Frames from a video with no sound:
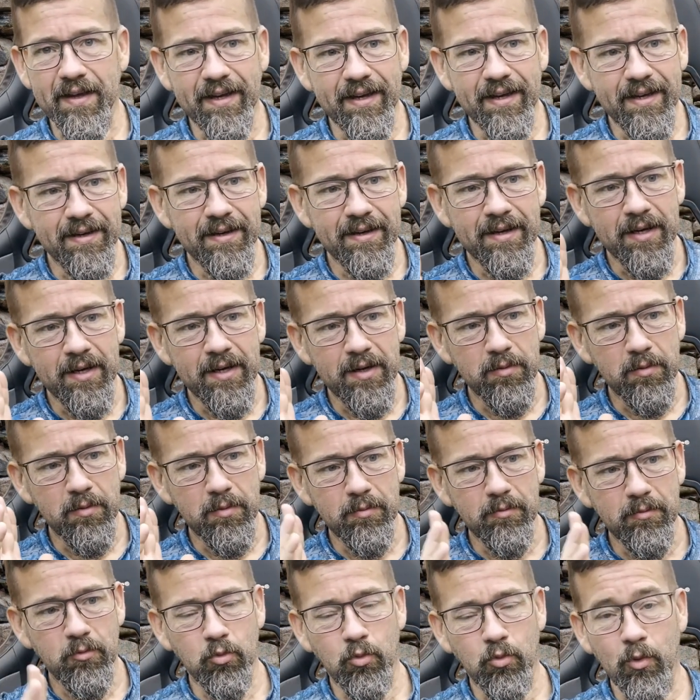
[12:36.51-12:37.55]
It
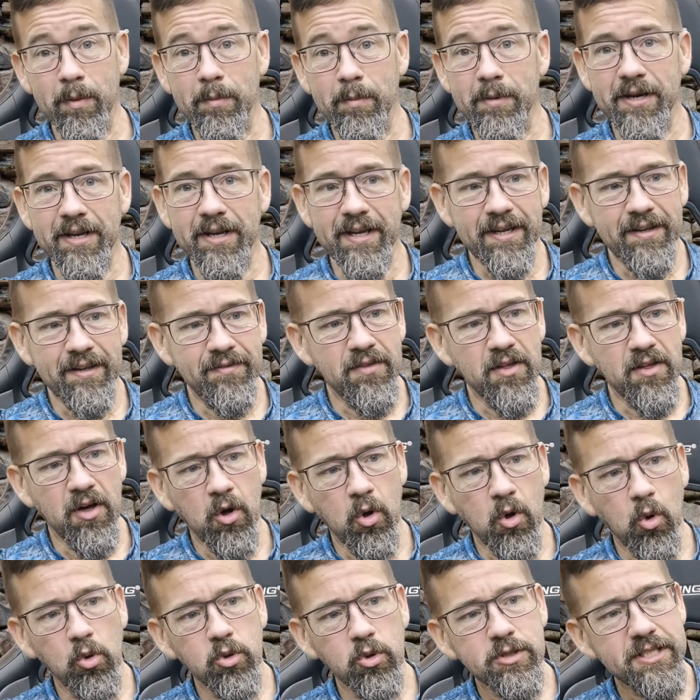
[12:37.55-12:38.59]
remedied the
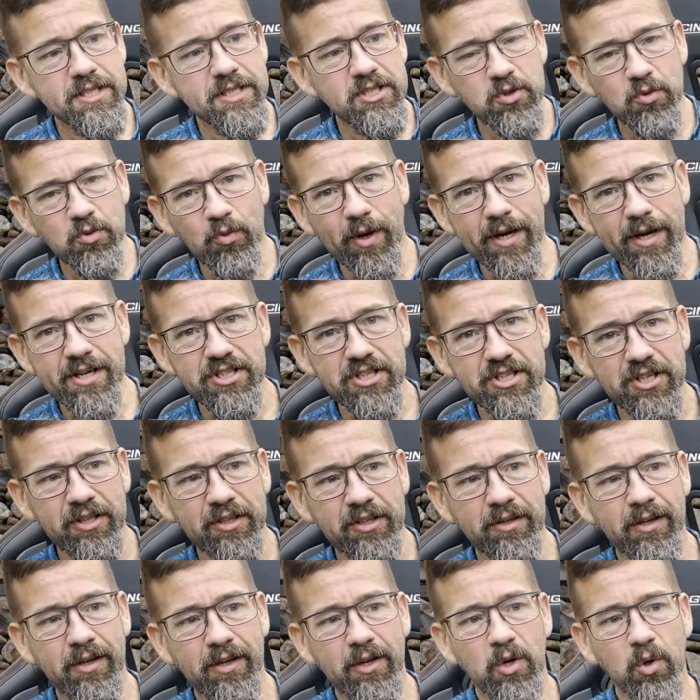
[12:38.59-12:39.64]
whole
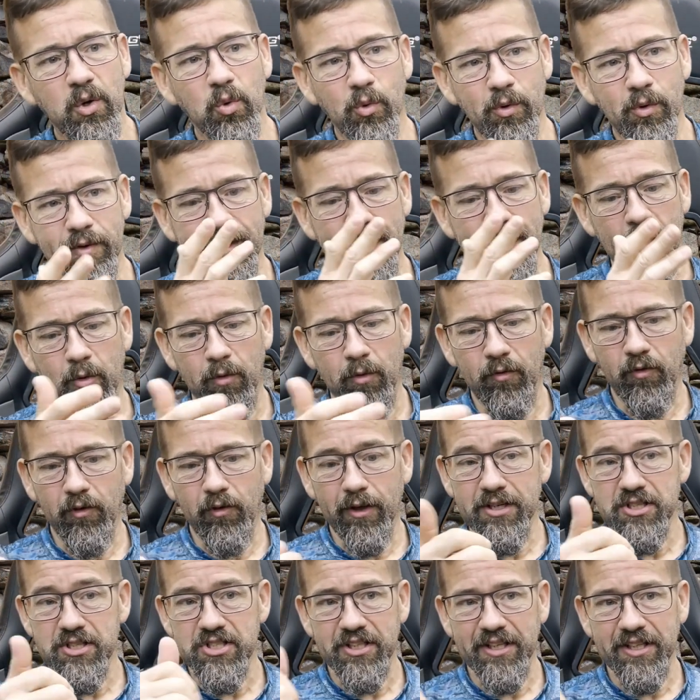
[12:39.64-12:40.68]
situation with that
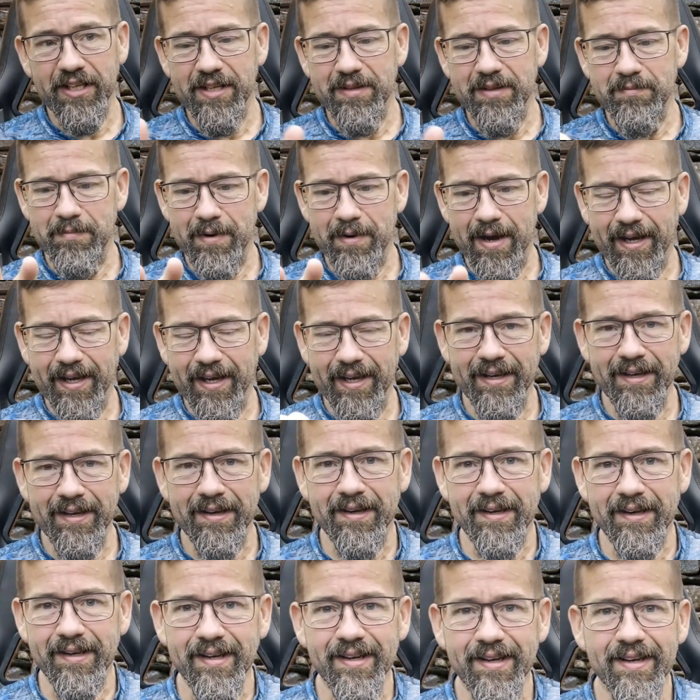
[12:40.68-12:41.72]
reflection getting back
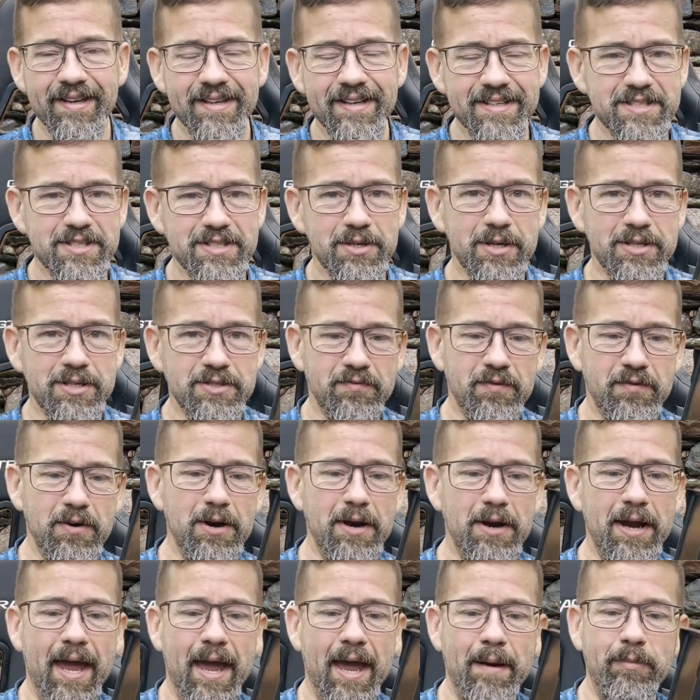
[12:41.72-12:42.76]
in. So I was
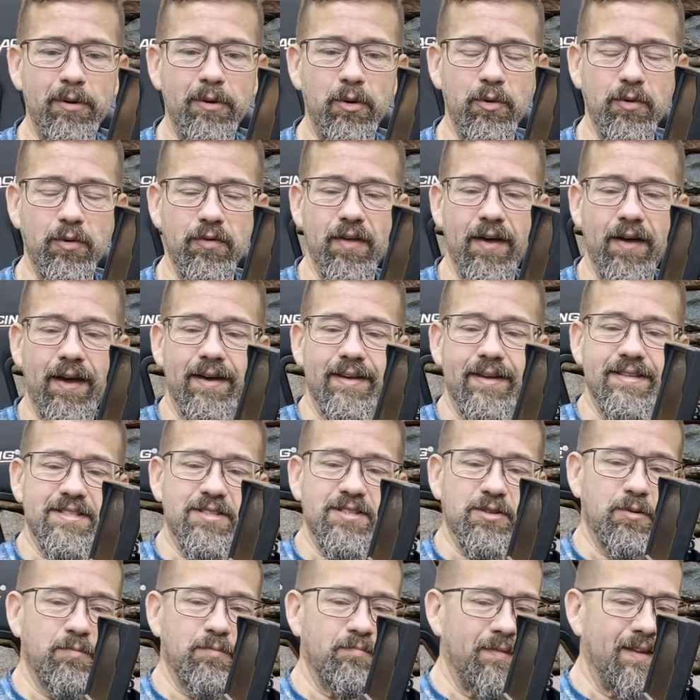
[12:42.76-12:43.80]
very happy with that.
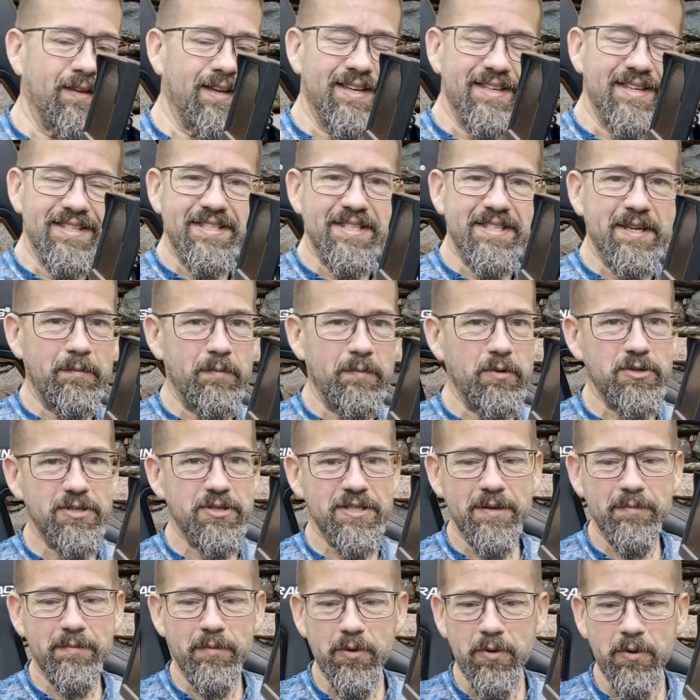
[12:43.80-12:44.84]
So
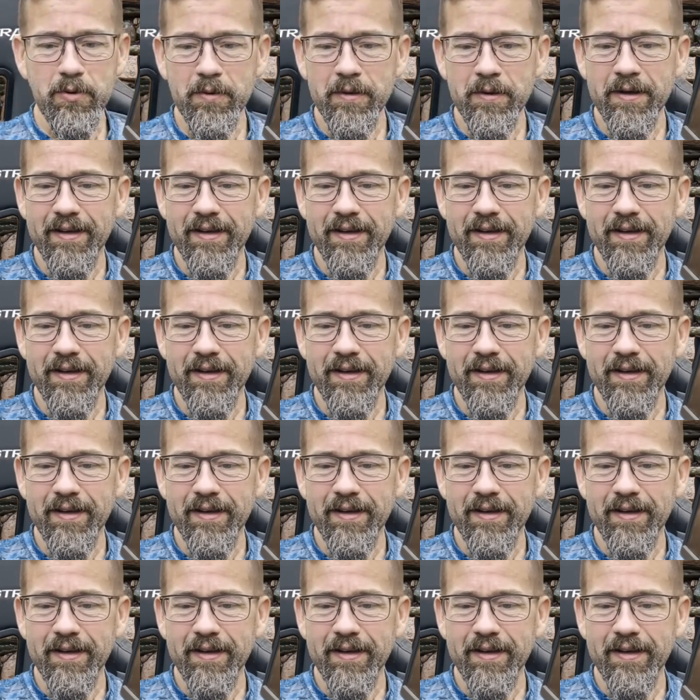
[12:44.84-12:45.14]
simple.